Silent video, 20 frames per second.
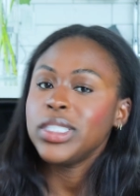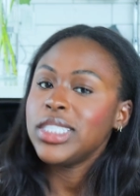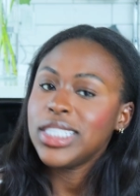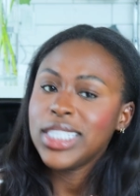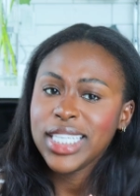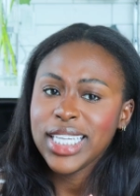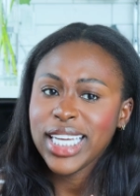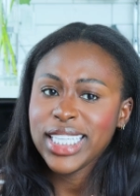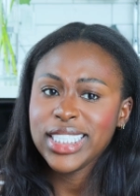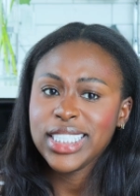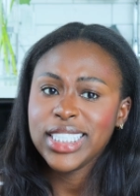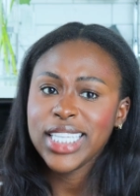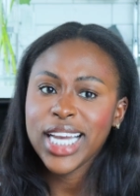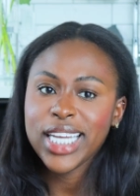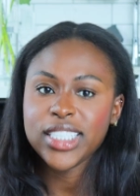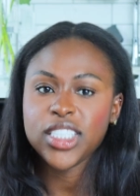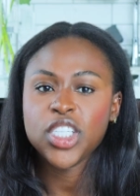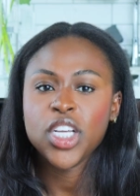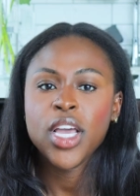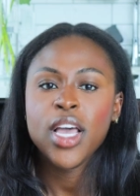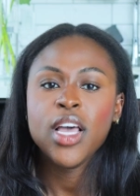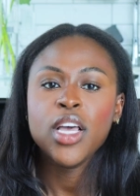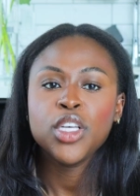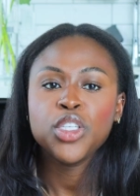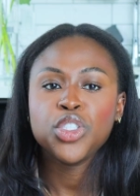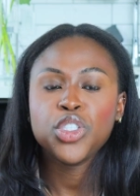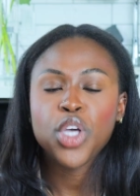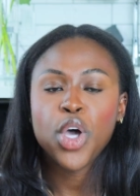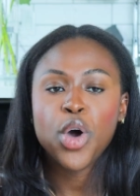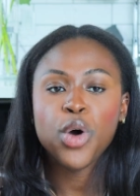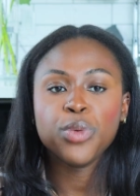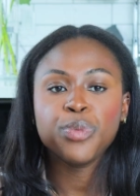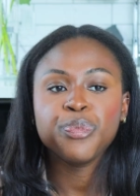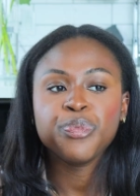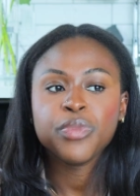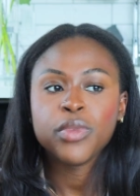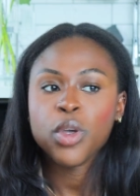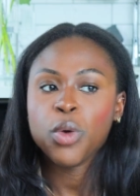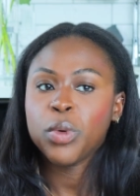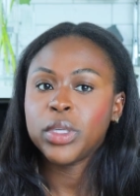which is a nice touch.
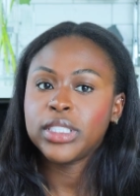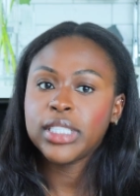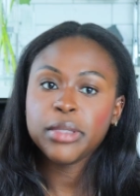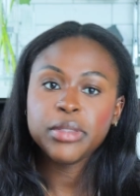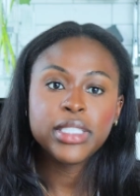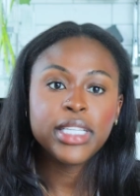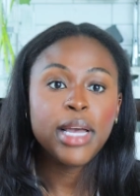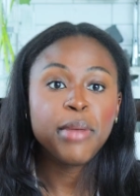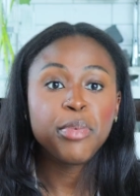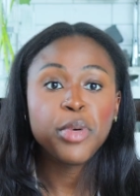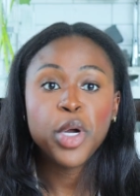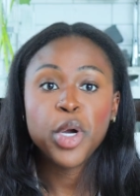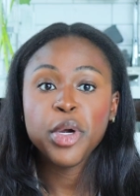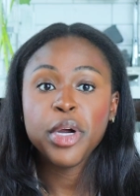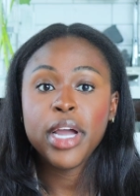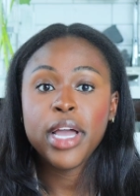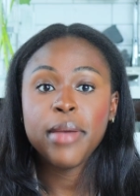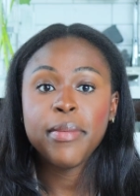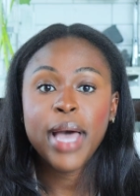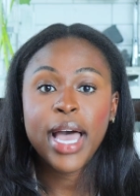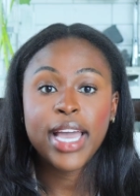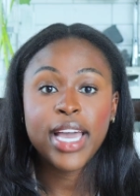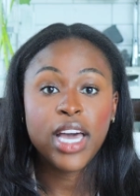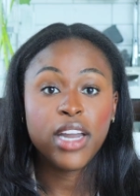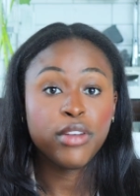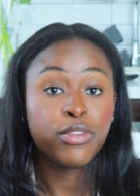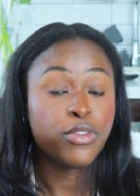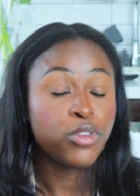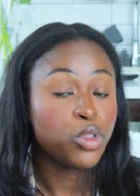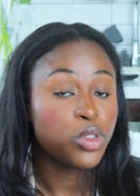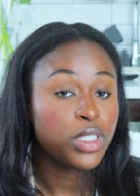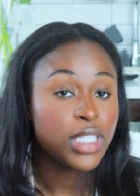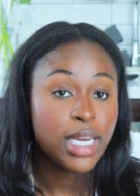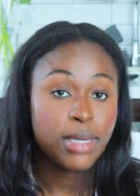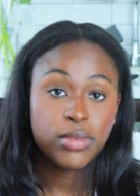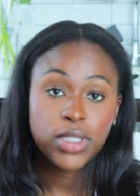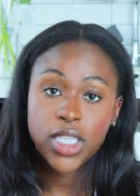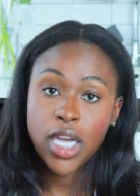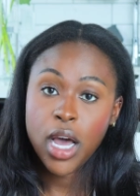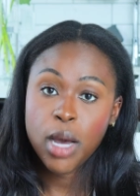So once I was in that program, I got a full
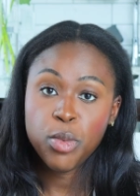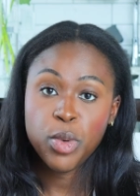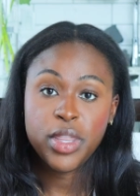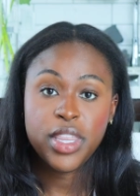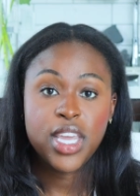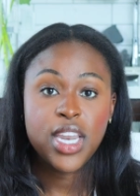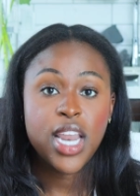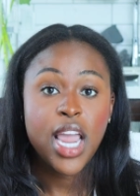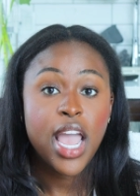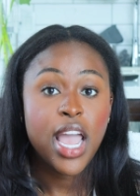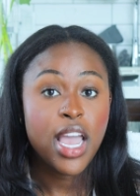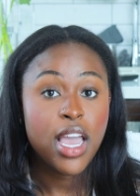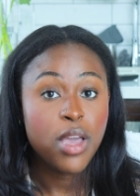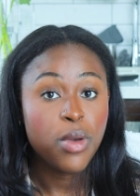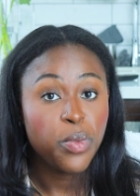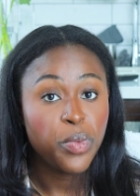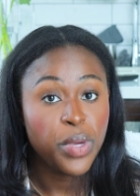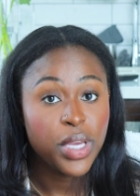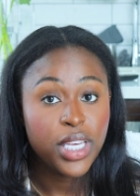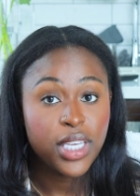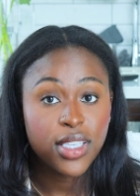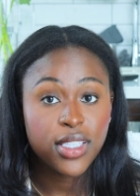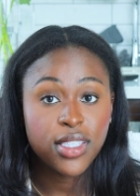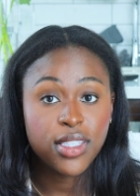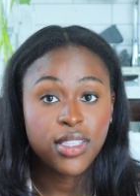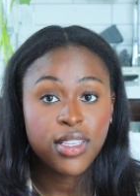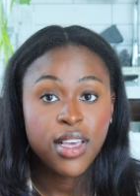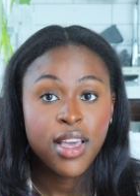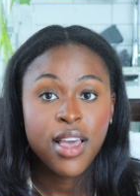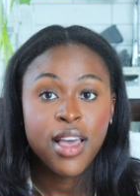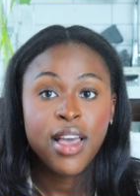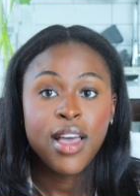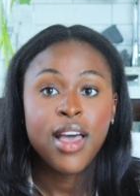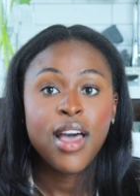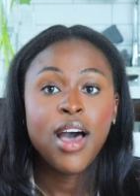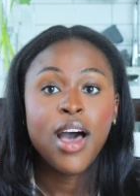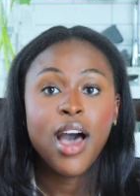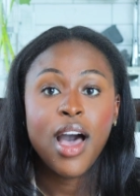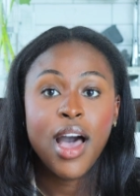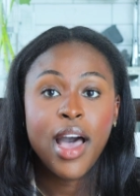time job within eight weeks.
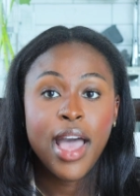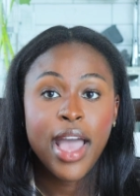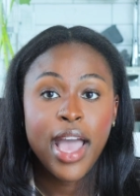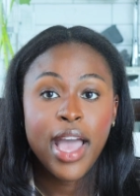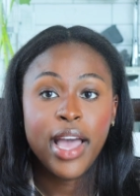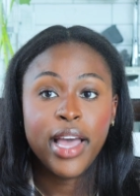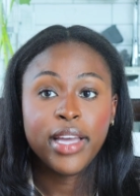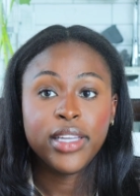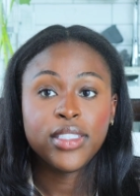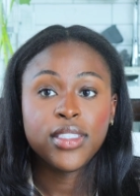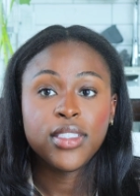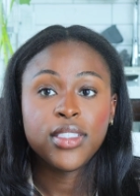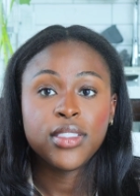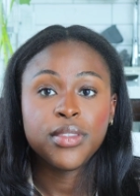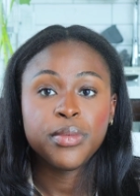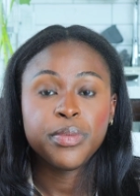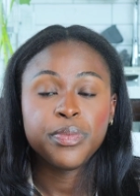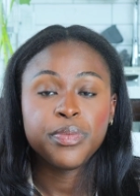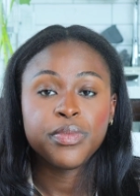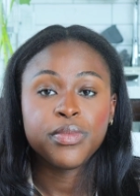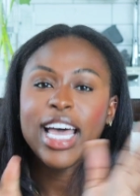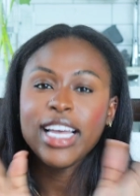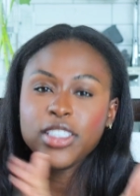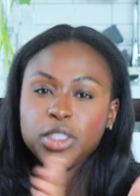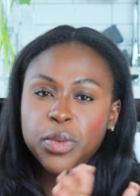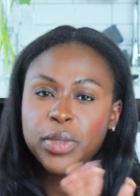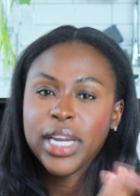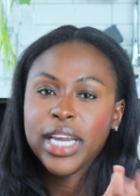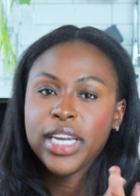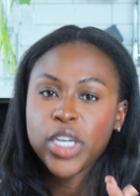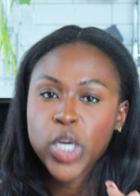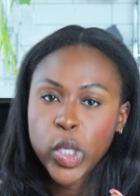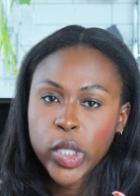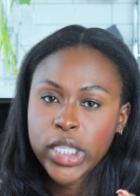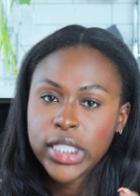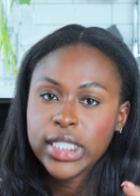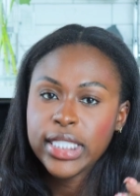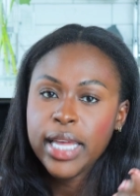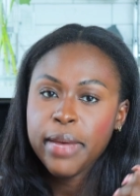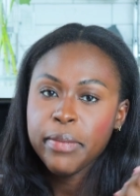And that's when I
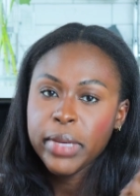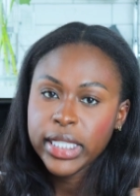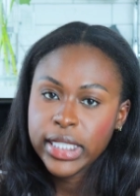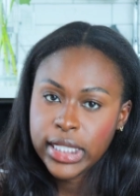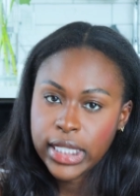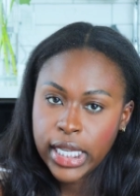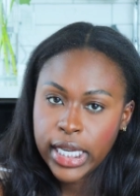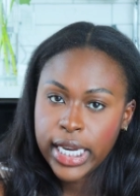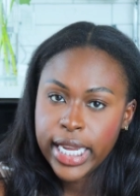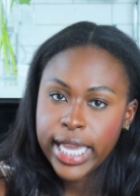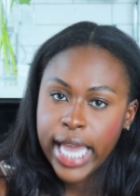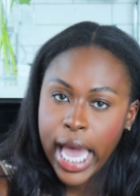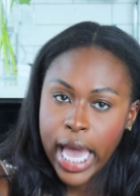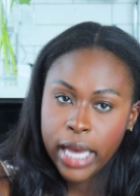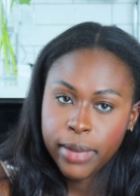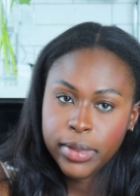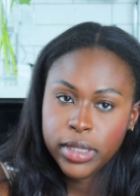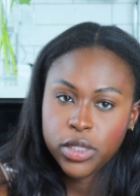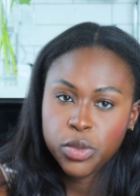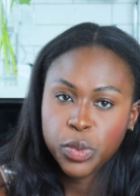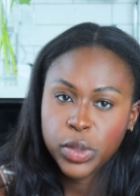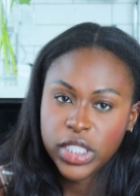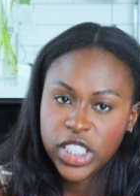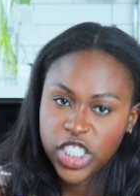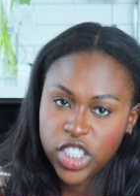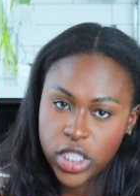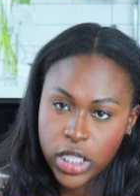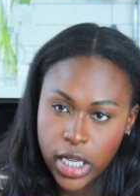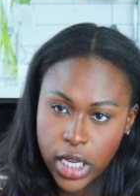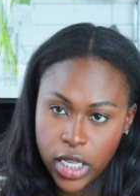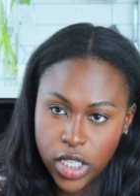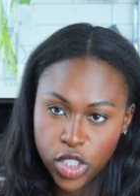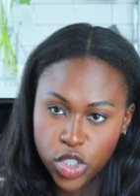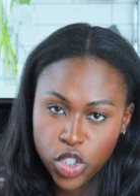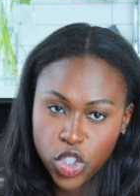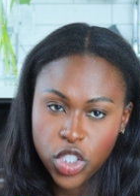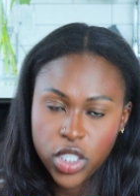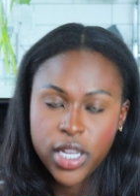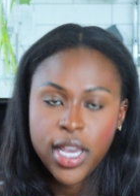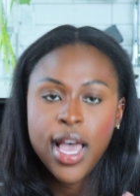noticed that my studying habits really
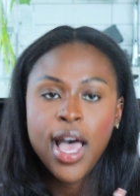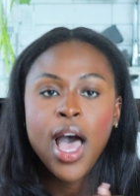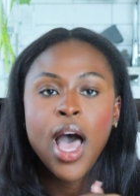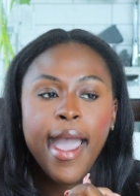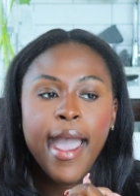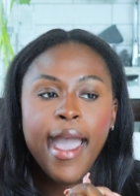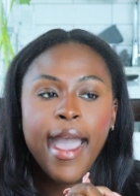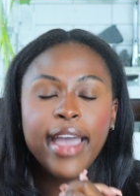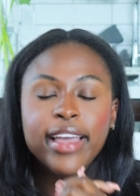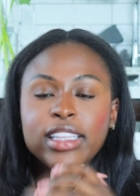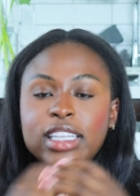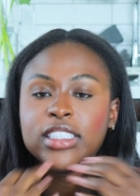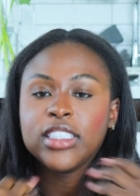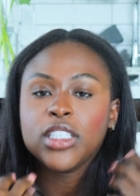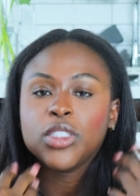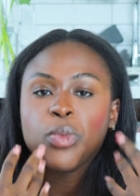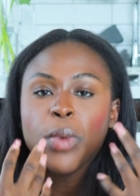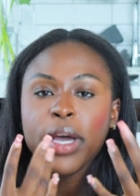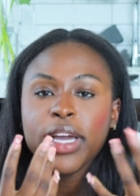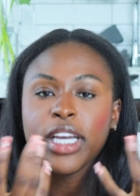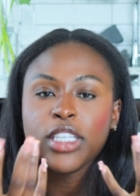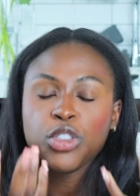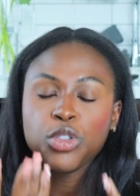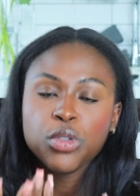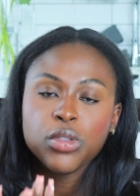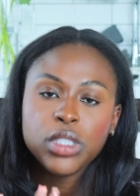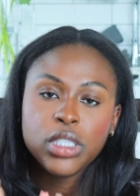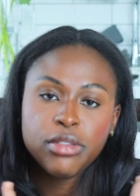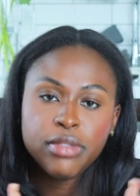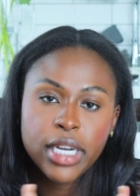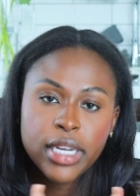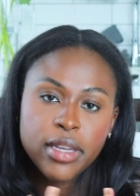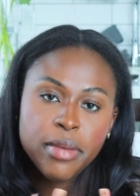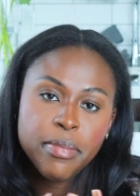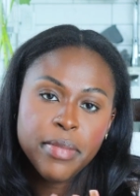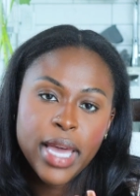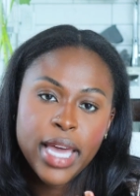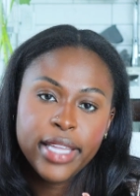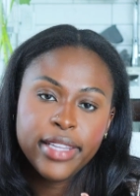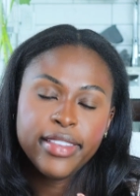changed. And this is why I truly
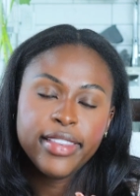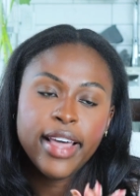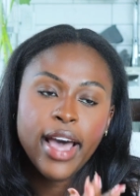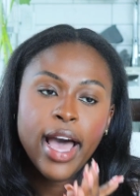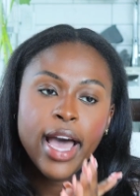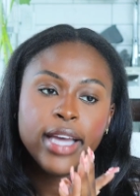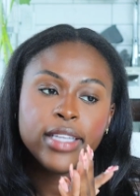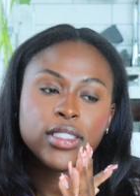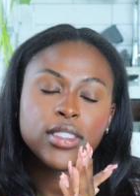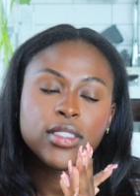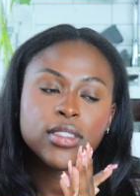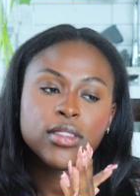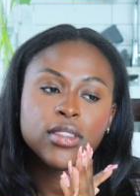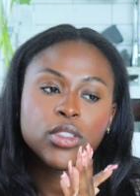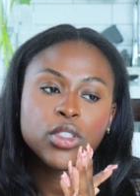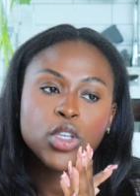recommend that